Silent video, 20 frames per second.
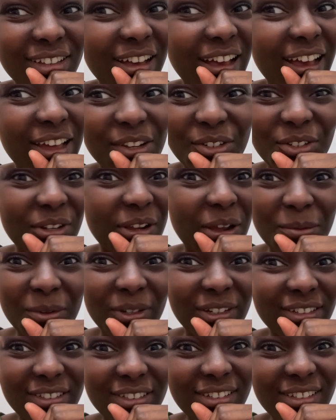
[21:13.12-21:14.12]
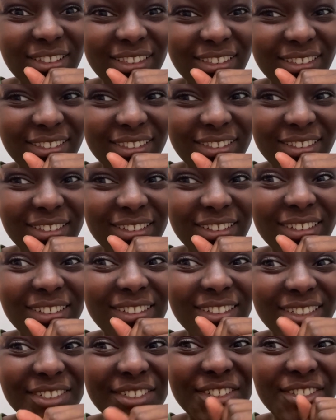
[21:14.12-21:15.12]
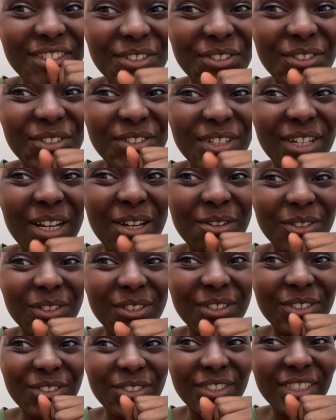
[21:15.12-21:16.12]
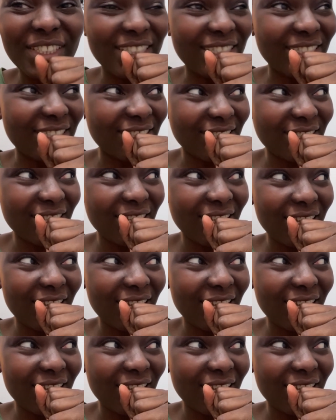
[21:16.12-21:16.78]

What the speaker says: I don't know how I'm going to do this. I actually don't know how I'm going to do this.